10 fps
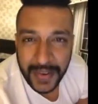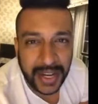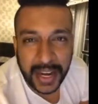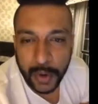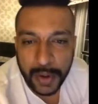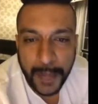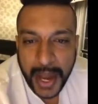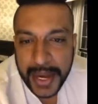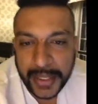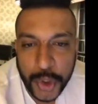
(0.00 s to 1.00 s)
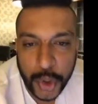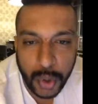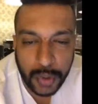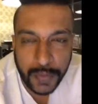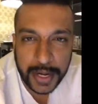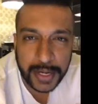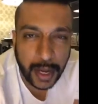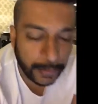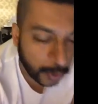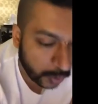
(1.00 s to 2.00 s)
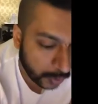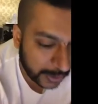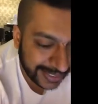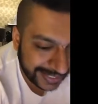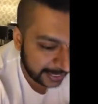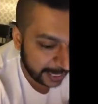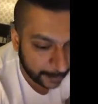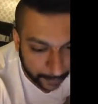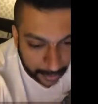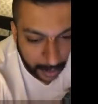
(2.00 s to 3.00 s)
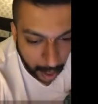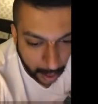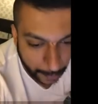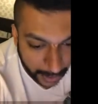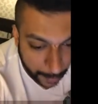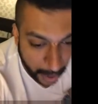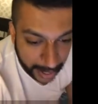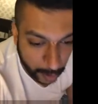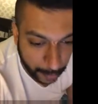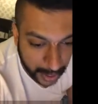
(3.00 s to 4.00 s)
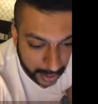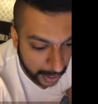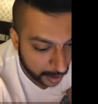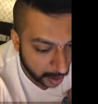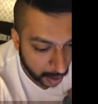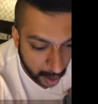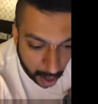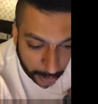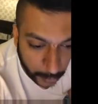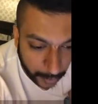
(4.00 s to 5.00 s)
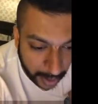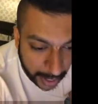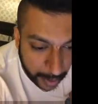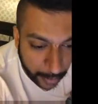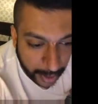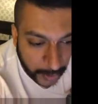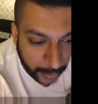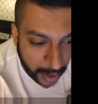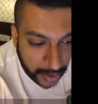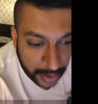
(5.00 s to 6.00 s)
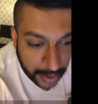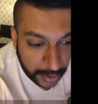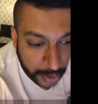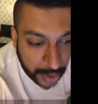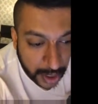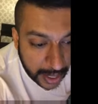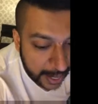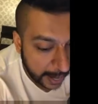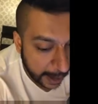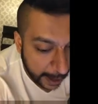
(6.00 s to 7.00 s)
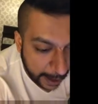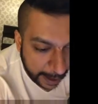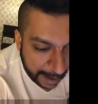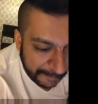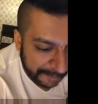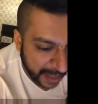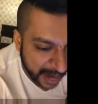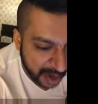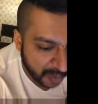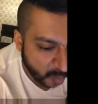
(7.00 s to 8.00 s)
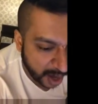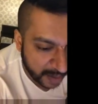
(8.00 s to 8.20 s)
Definitely a good buy-in zone when it comes to Steam, in my opinion. October end price predictions. I don't know,